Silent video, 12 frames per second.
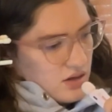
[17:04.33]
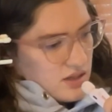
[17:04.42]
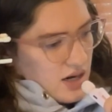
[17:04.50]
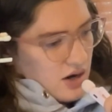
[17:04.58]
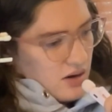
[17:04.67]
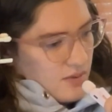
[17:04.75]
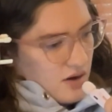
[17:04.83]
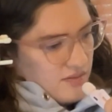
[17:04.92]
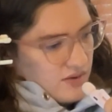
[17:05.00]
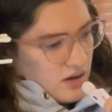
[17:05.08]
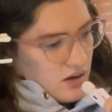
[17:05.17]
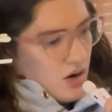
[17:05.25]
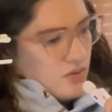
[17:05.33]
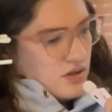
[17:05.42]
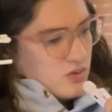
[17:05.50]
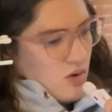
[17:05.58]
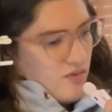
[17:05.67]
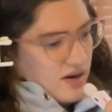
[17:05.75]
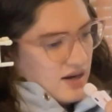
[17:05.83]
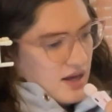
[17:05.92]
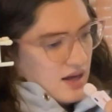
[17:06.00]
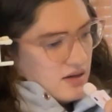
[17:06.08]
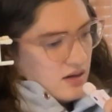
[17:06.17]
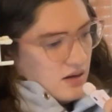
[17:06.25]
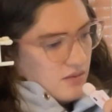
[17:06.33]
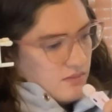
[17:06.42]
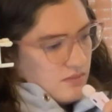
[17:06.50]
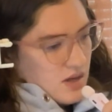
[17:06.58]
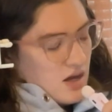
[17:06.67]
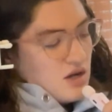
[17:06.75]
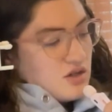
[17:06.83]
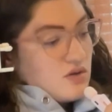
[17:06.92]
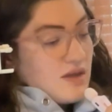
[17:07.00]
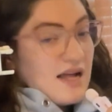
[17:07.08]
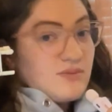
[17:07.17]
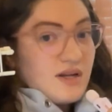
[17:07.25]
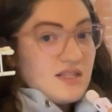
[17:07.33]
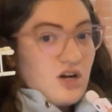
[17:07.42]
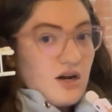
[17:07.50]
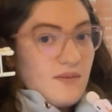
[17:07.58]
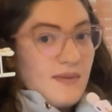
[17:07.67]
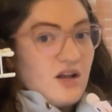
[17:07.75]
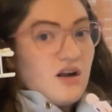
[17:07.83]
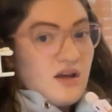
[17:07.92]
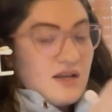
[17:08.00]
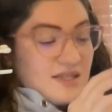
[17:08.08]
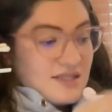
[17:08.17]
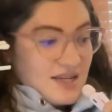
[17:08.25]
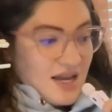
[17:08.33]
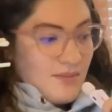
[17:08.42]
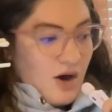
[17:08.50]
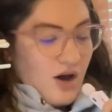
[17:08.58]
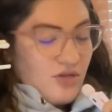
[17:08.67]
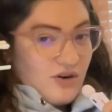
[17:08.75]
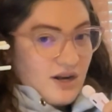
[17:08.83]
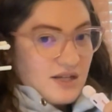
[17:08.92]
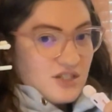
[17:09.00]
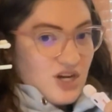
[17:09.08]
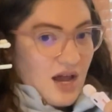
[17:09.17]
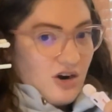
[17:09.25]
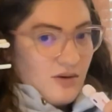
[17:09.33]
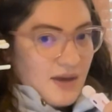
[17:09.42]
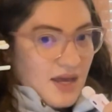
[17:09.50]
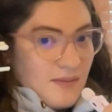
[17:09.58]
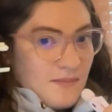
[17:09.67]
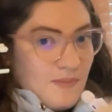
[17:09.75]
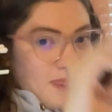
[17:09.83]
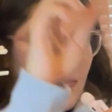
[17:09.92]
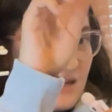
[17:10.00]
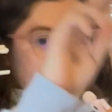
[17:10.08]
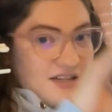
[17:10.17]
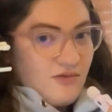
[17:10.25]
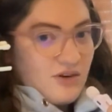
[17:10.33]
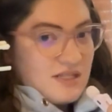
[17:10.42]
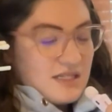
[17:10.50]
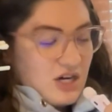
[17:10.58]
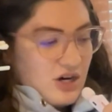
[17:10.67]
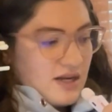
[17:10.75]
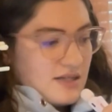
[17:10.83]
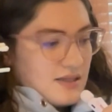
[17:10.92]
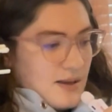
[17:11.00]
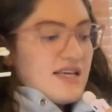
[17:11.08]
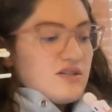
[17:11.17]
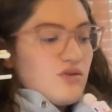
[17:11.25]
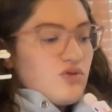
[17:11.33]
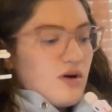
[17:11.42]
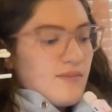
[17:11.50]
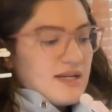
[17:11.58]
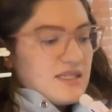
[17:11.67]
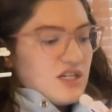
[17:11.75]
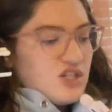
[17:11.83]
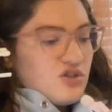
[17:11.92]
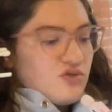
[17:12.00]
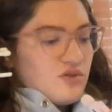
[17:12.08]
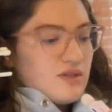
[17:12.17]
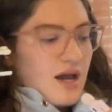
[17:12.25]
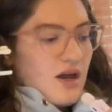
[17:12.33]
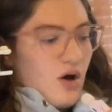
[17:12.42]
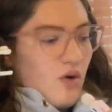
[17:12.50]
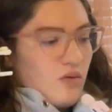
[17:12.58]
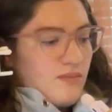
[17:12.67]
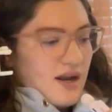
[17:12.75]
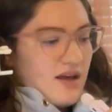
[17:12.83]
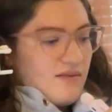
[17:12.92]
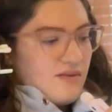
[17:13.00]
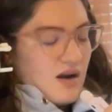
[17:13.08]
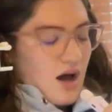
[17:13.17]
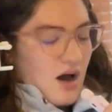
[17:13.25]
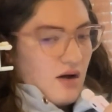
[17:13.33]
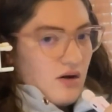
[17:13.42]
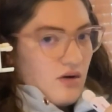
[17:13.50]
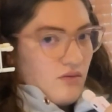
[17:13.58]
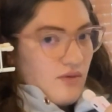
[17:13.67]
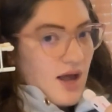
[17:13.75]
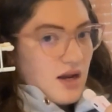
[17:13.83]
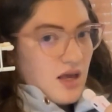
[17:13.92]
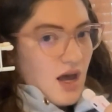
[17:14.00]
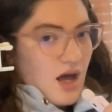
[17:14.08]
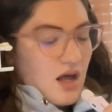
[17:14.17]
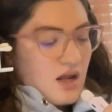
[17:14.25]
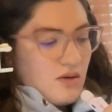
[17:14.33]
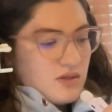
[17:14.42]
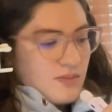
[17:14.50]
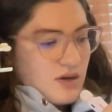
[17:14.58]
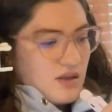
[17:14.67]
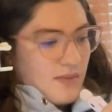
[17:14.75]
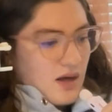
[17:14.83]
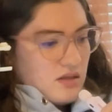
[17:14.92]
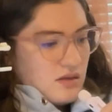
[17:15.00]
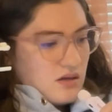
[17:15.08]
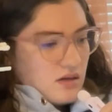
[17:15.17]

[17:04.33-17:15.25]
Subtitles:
Tahara Mafi. Oh, This Woven Kingdom. So that's what it's talking about. Same author as Shatter Me, different series. Hazelthorn by C.G. Drews I own, but I have not read yet. It was a book of the month.